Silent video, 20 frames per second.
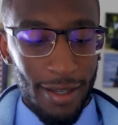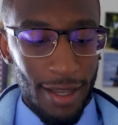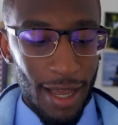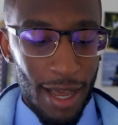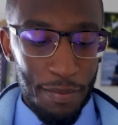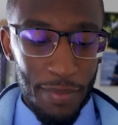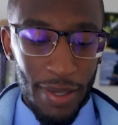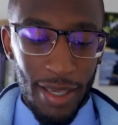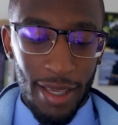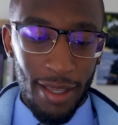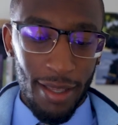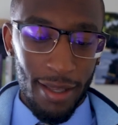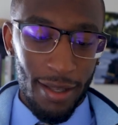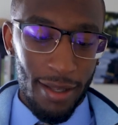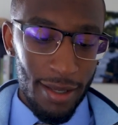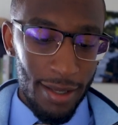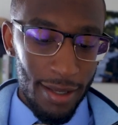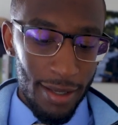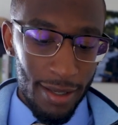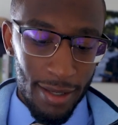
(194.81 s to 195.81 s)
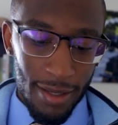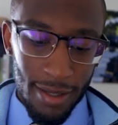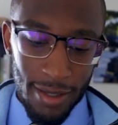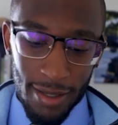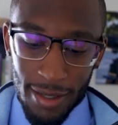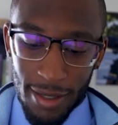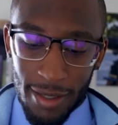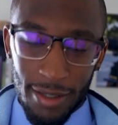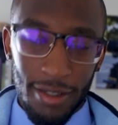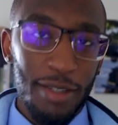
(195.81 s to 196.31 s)
I mean,
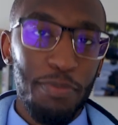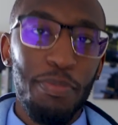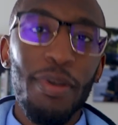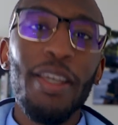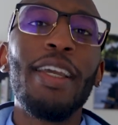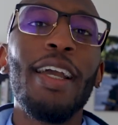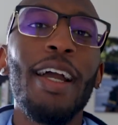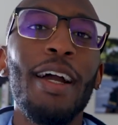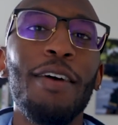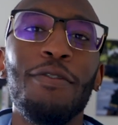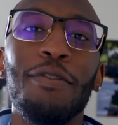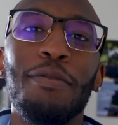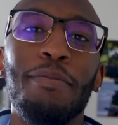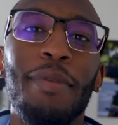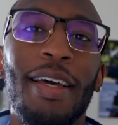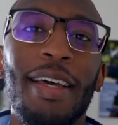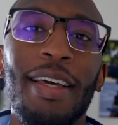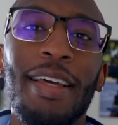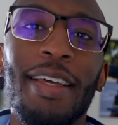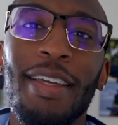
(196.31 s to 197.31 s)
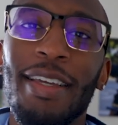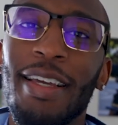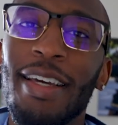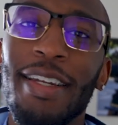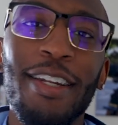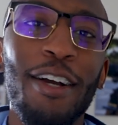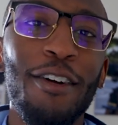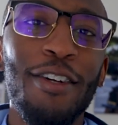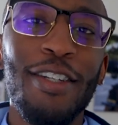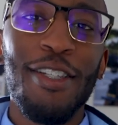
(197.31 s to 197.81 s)
just be careful, man. You
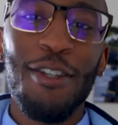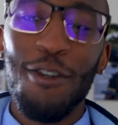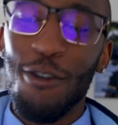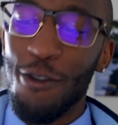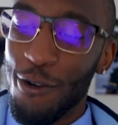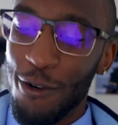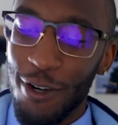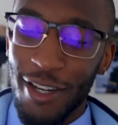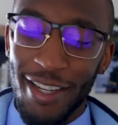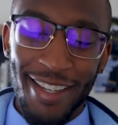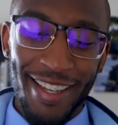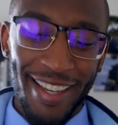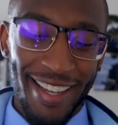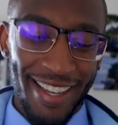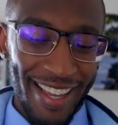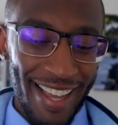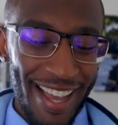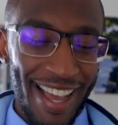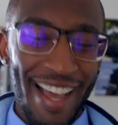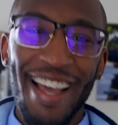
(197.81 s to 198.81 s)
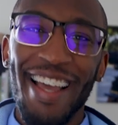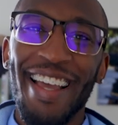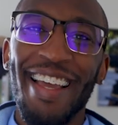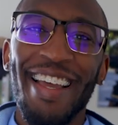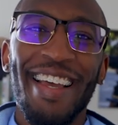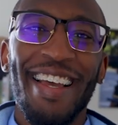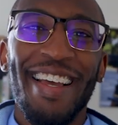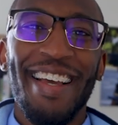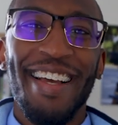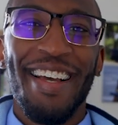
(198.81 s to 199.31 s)
get dirty so quick.
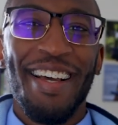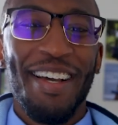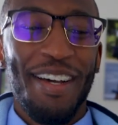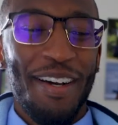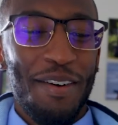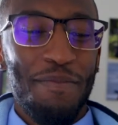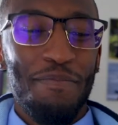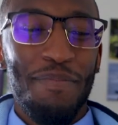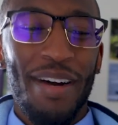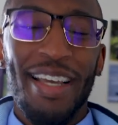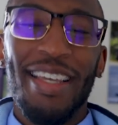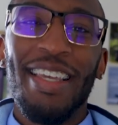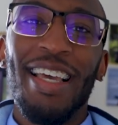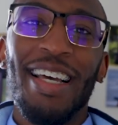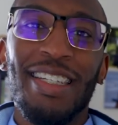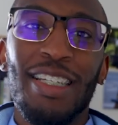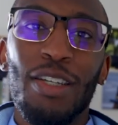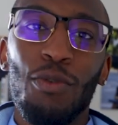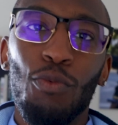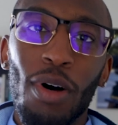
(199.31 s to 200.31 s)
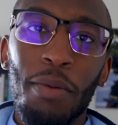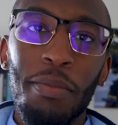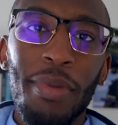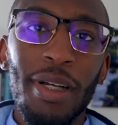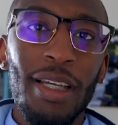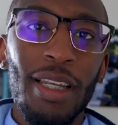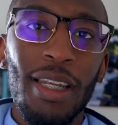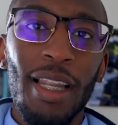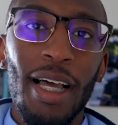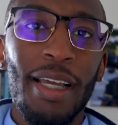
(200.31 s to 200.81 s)
But yes, 1
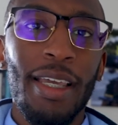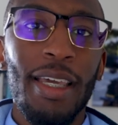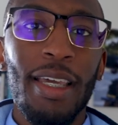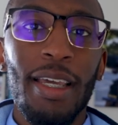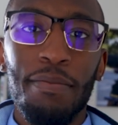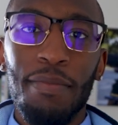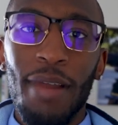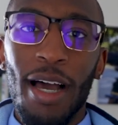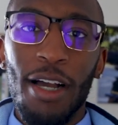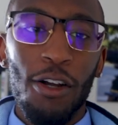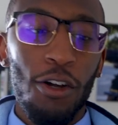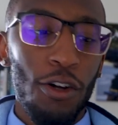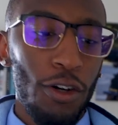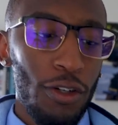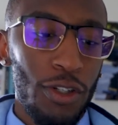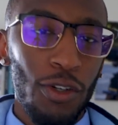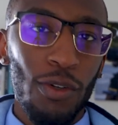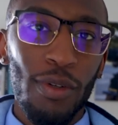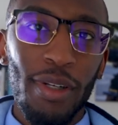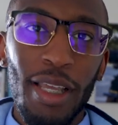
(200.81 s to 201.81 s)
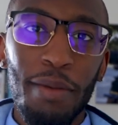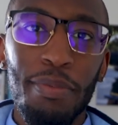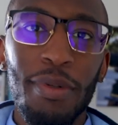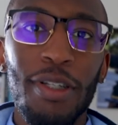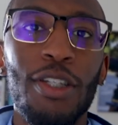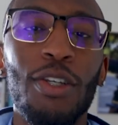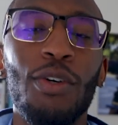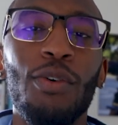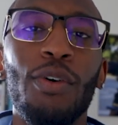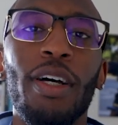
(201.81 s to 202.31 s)
Million Lucky. I'm not gonna go too deep
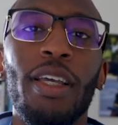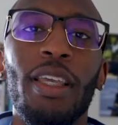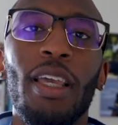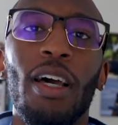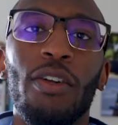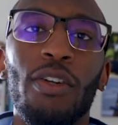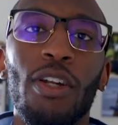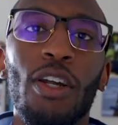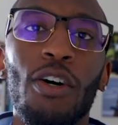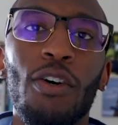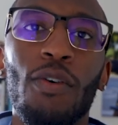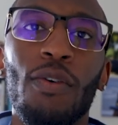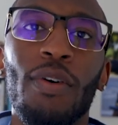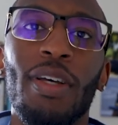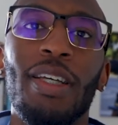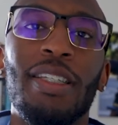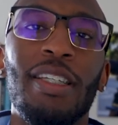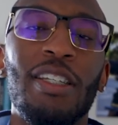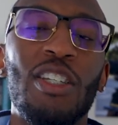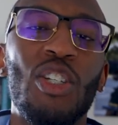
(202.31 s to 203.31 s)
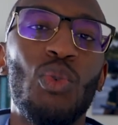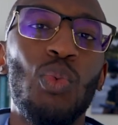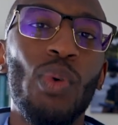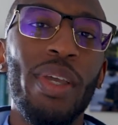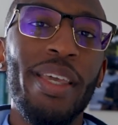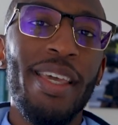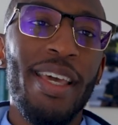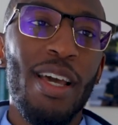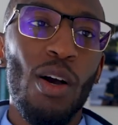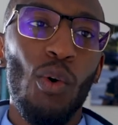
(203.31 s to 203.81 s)
into it. Y'all know it's a
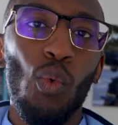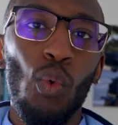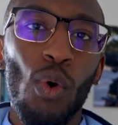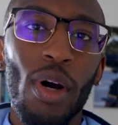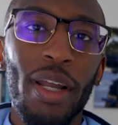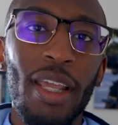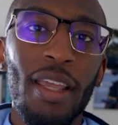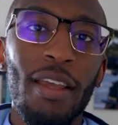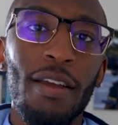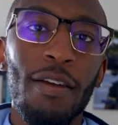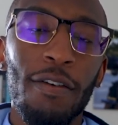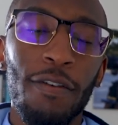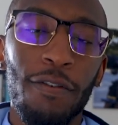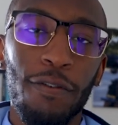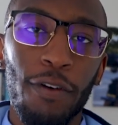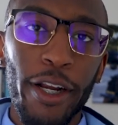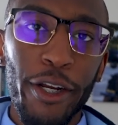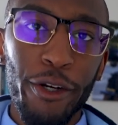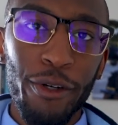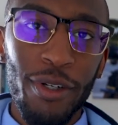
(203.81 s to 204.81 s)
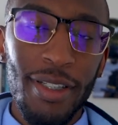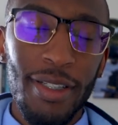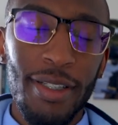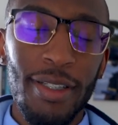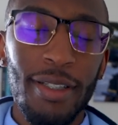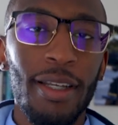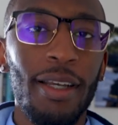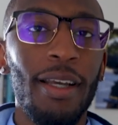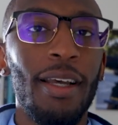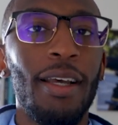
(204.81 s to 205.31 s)
sweet and woody
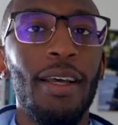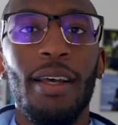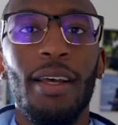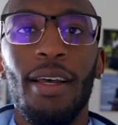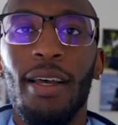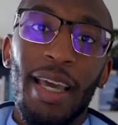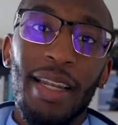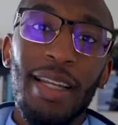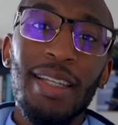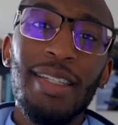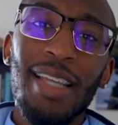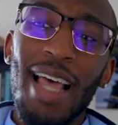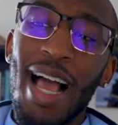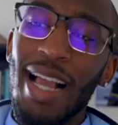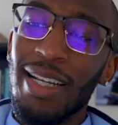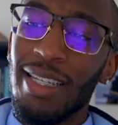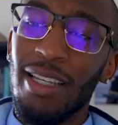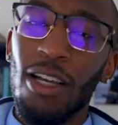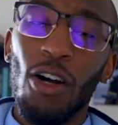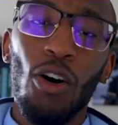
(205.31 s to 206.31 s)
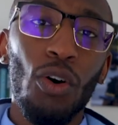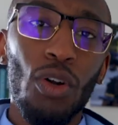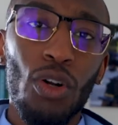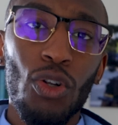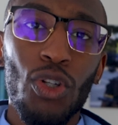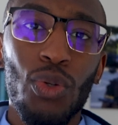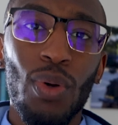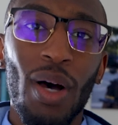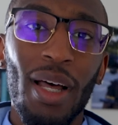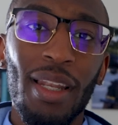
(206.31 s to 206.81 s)
fragrance. And this is actually an eau
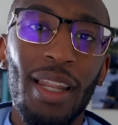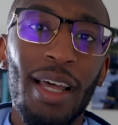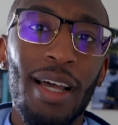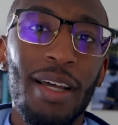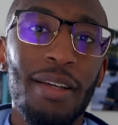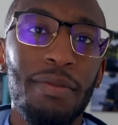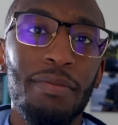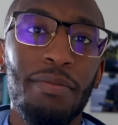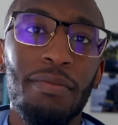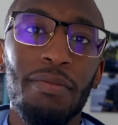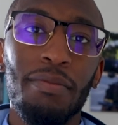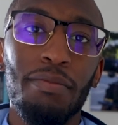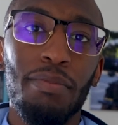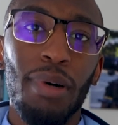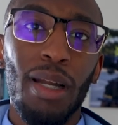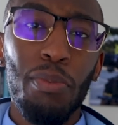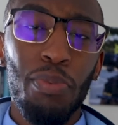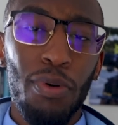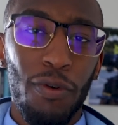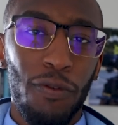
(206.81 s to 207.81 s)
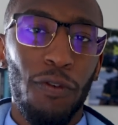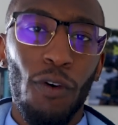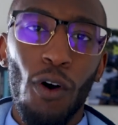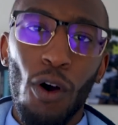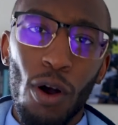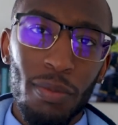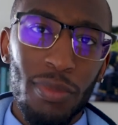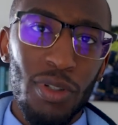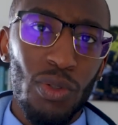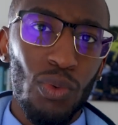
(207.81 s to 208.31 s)
de toilette, but it
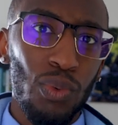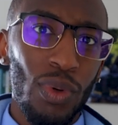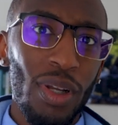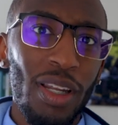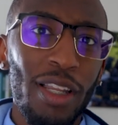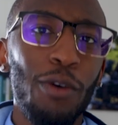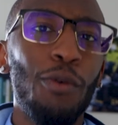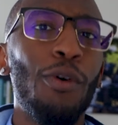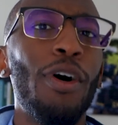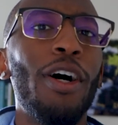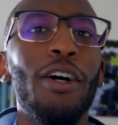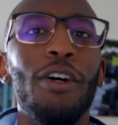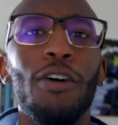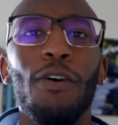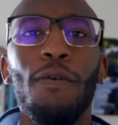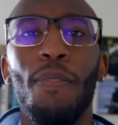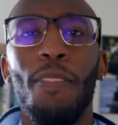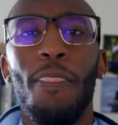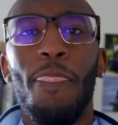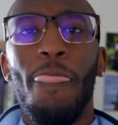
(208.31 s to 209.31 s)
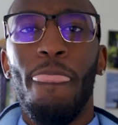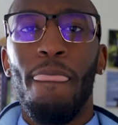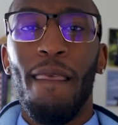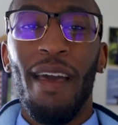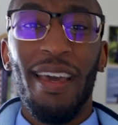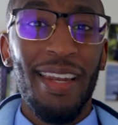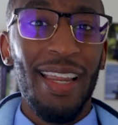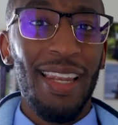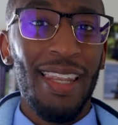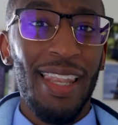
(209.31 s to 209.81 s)
performs really well
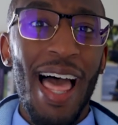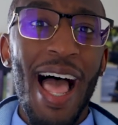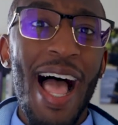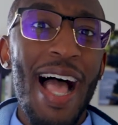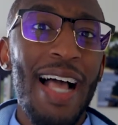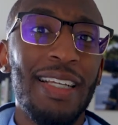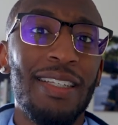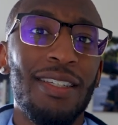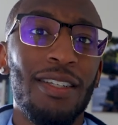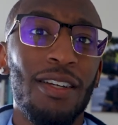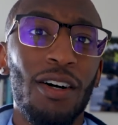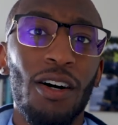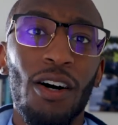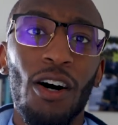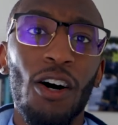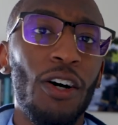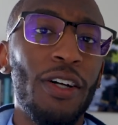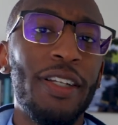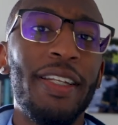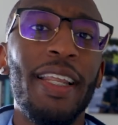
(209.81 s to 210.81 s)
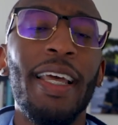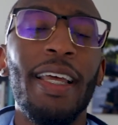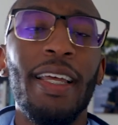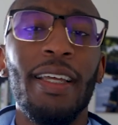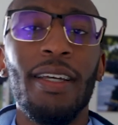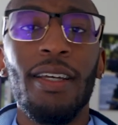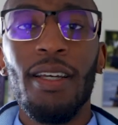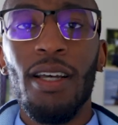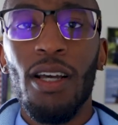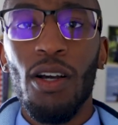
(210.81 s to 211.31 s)
and it lasts all day,
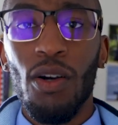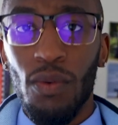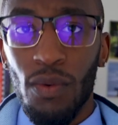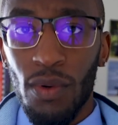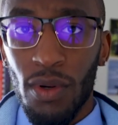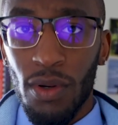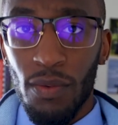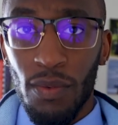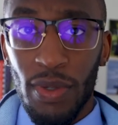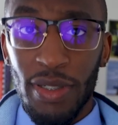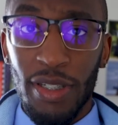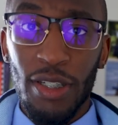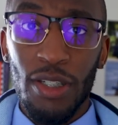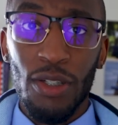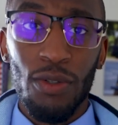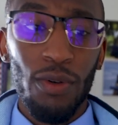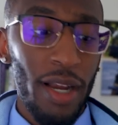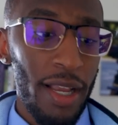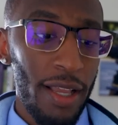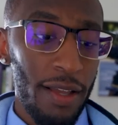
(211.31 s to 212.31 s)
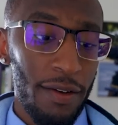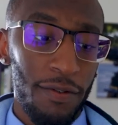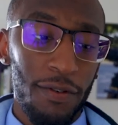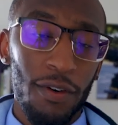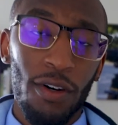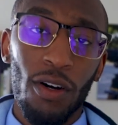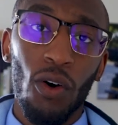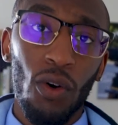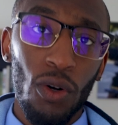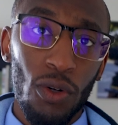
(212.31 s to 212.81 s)
which is great
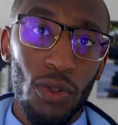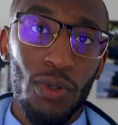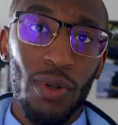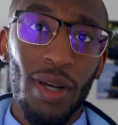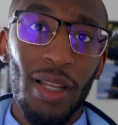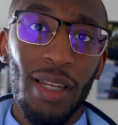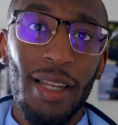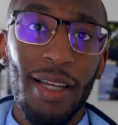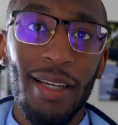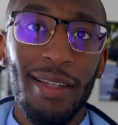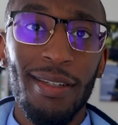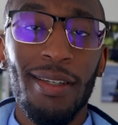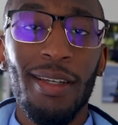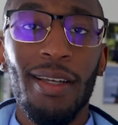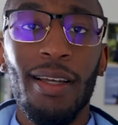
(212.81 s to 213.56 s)
for eau de toilette.